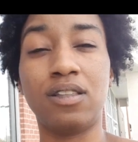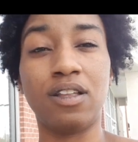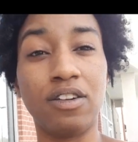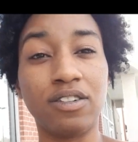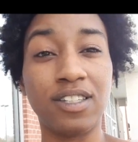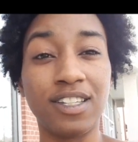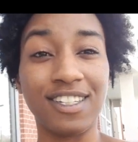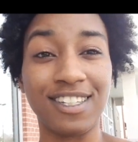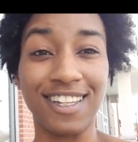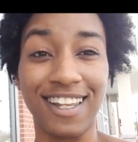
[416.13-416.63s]

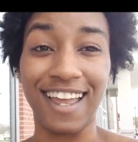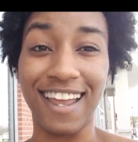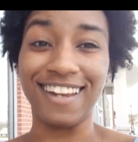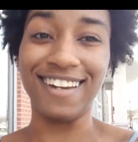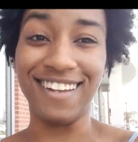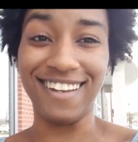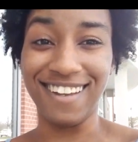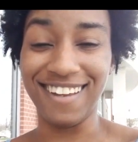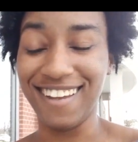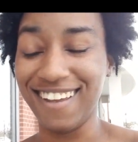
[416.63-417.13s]
There's this
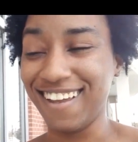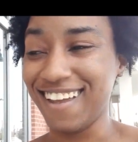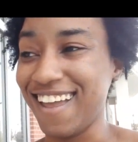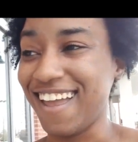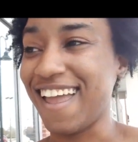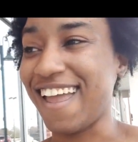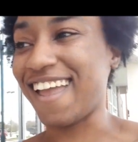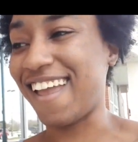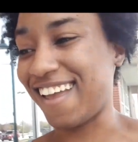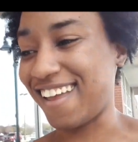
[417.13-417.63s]
lady,
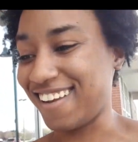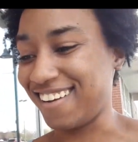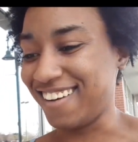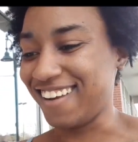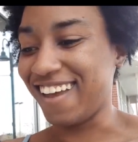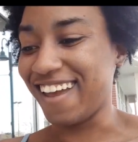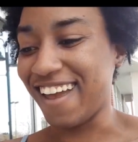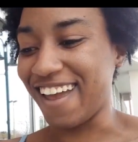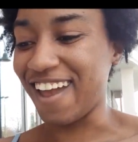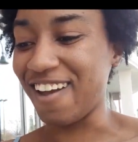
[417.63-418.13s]

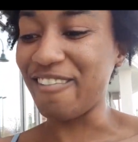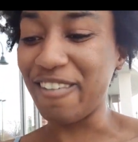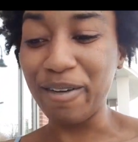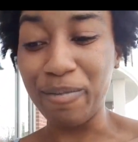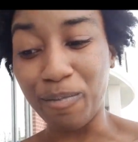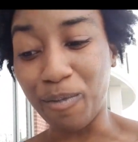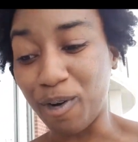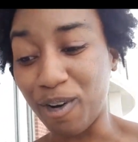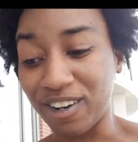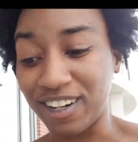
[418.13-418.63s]
and every
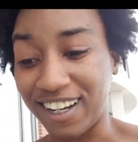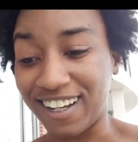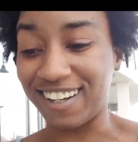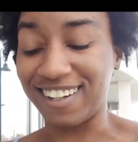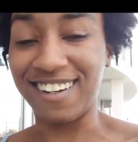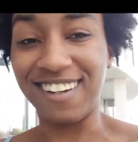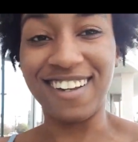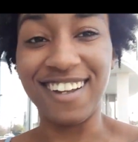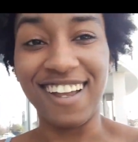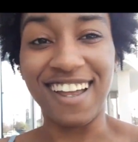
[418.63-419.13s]

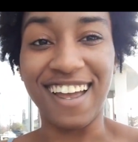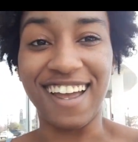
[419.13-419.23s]
morning